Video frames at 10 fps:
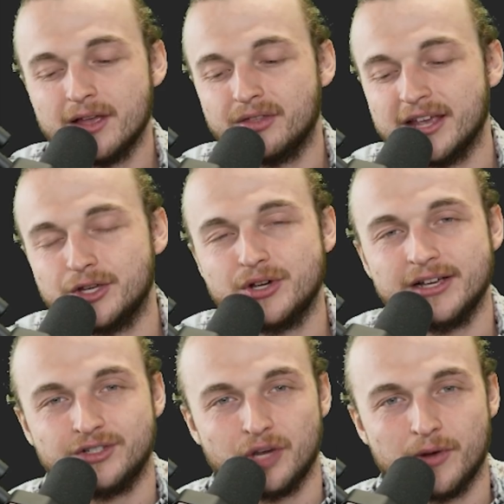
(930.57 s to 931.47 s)
Thank you
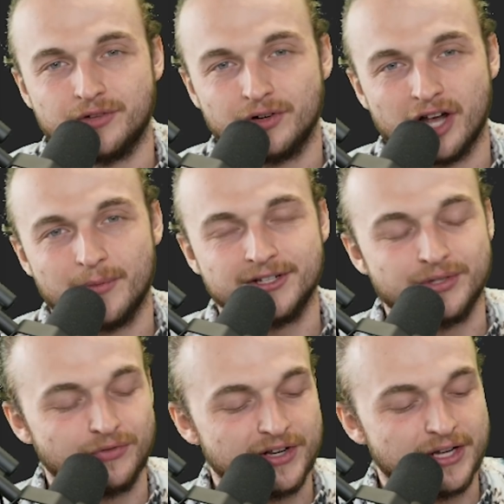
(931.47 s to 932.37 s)
guys so much for coming to
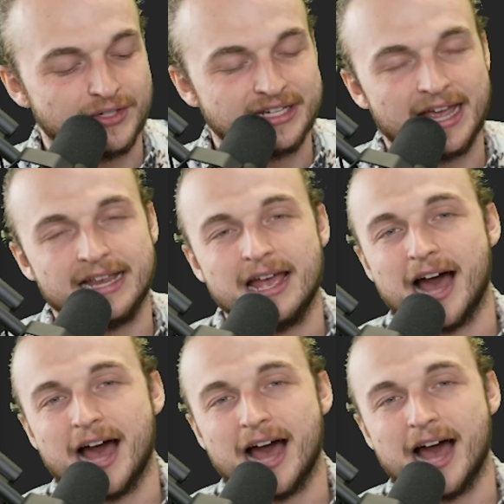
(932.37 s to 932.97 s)
this video today.